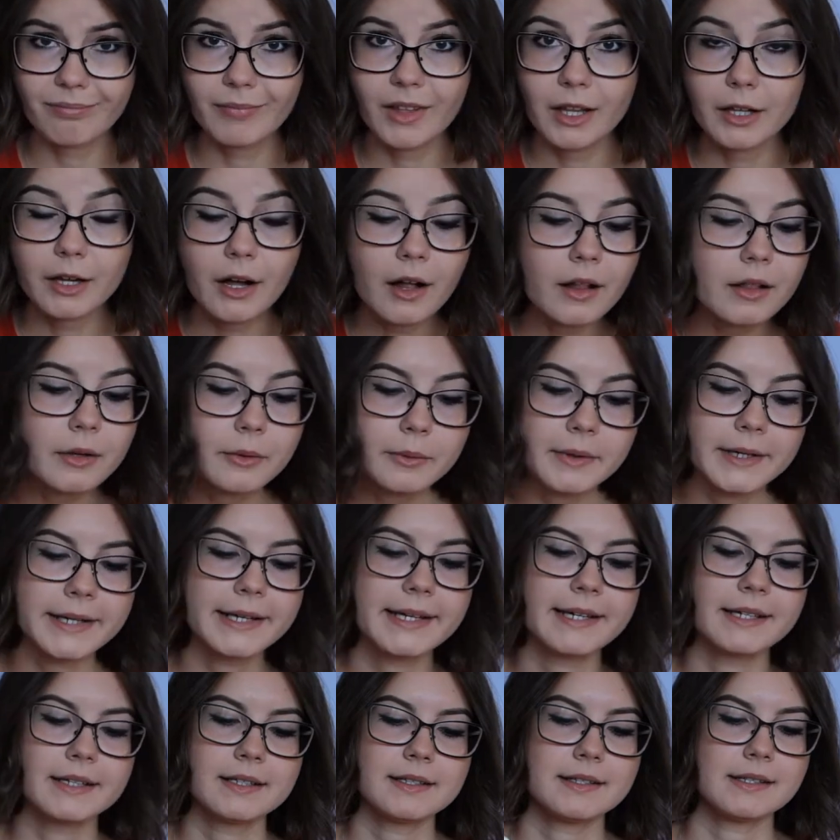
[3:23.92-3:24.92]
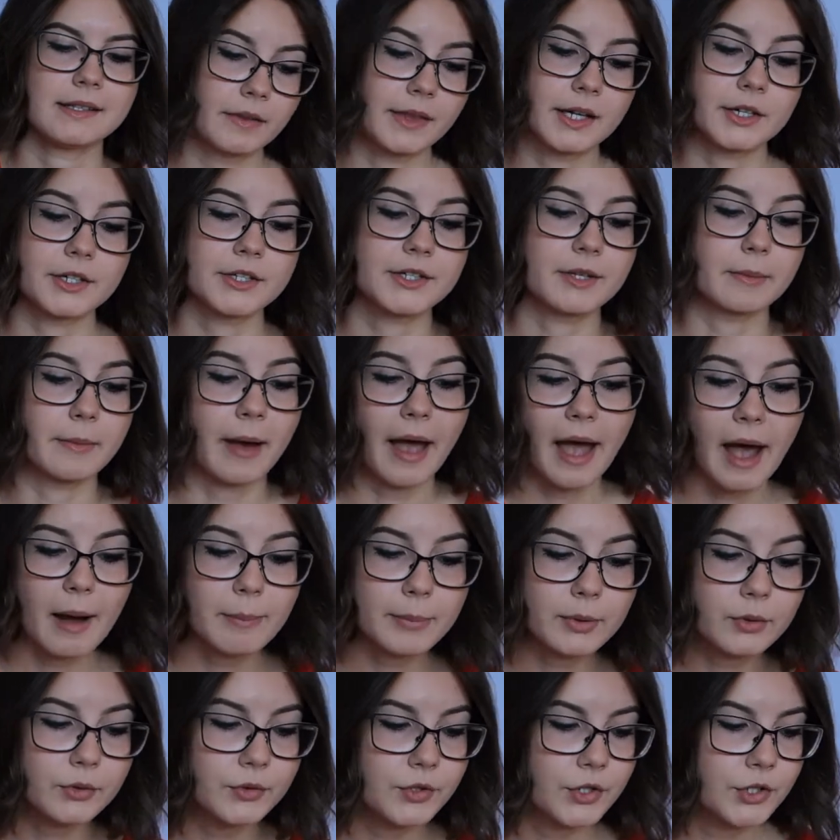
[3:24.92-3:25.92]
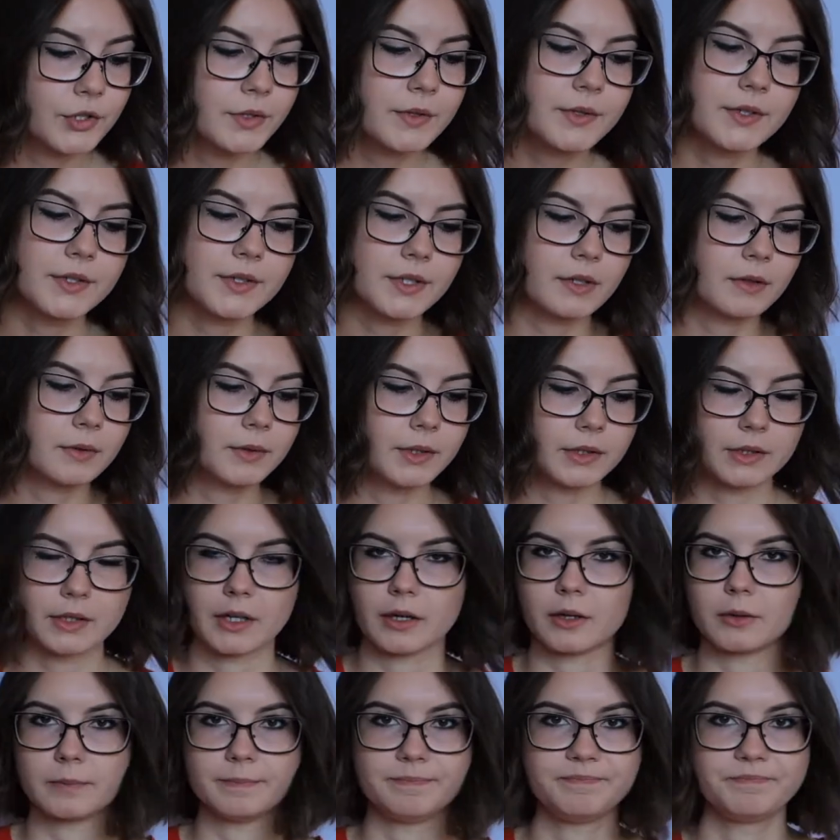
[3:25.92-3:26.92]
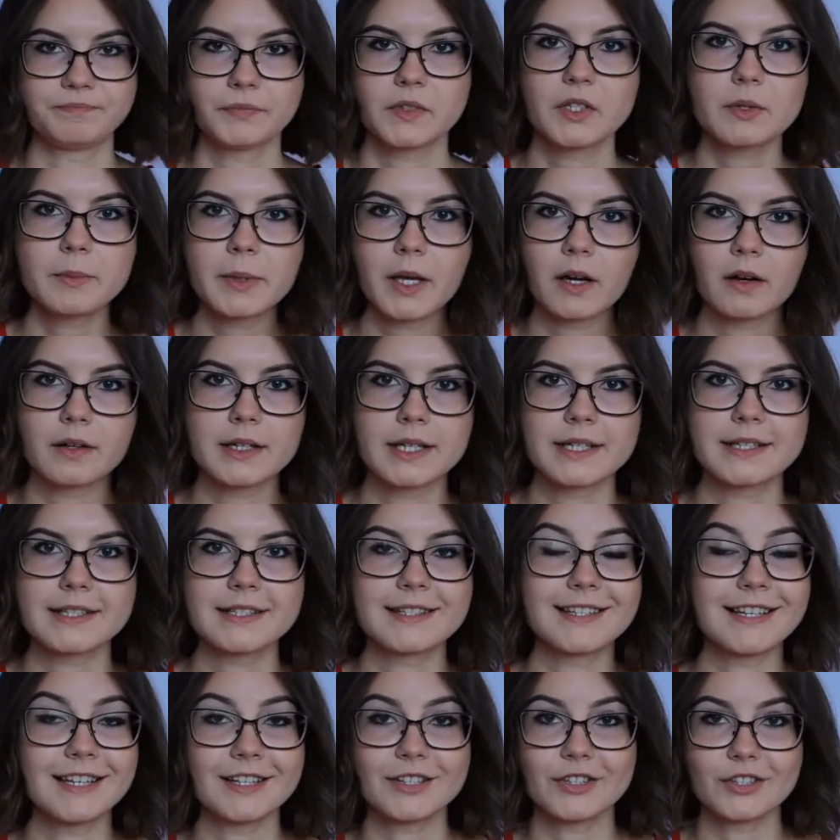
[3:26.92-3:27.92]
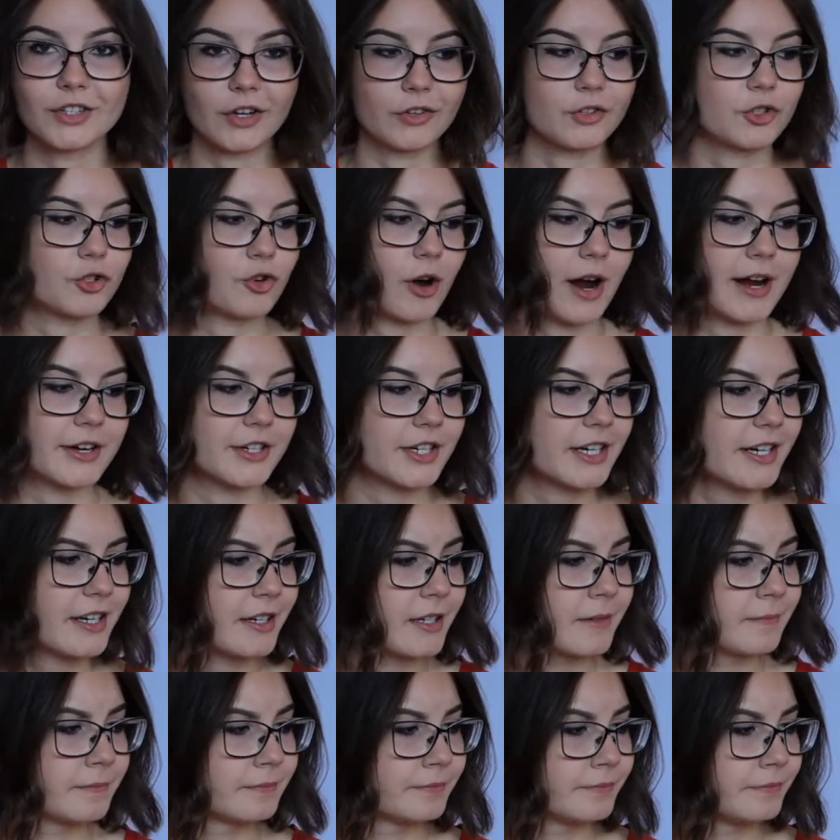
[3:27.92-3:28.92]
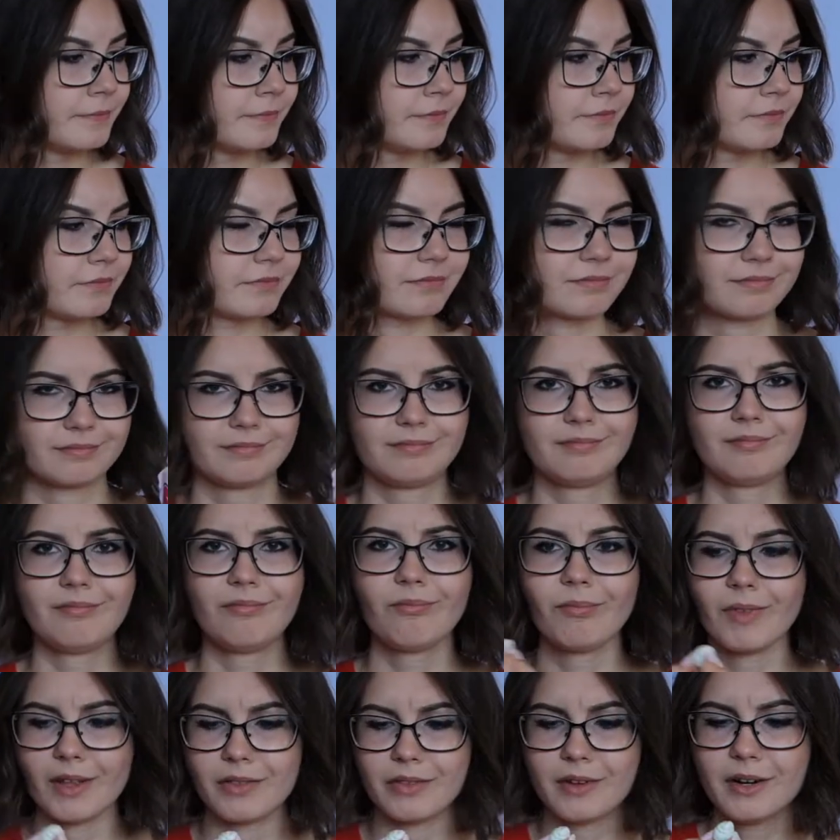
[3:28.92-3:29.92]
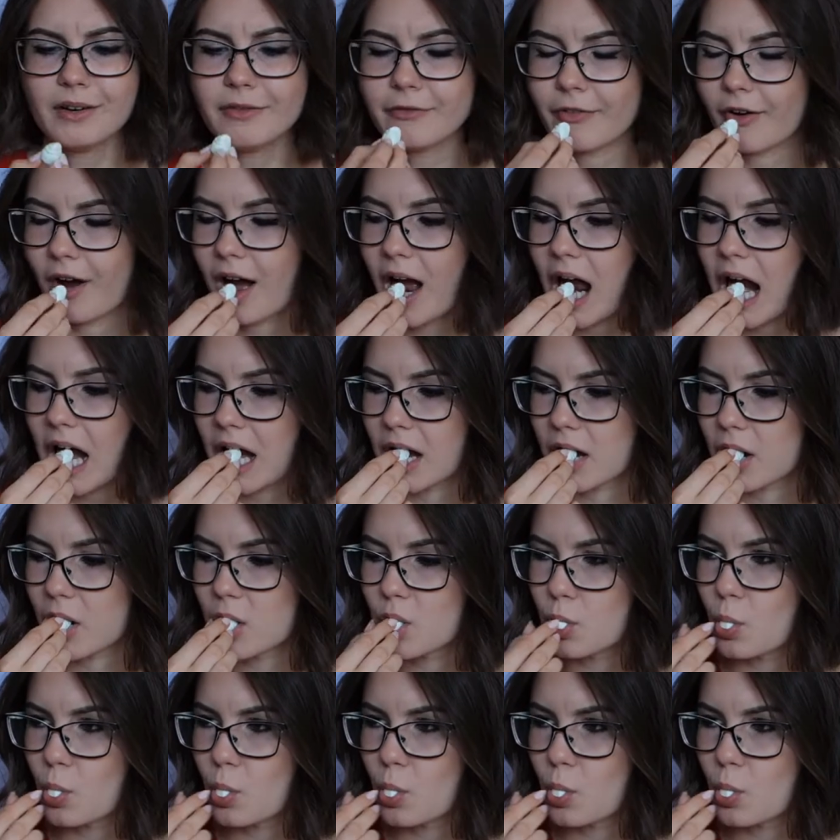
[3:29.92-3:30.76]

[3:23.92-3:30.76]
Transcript: colorings. There's some apple juice, so you know, to be honest, it's not tragic. And they're fun.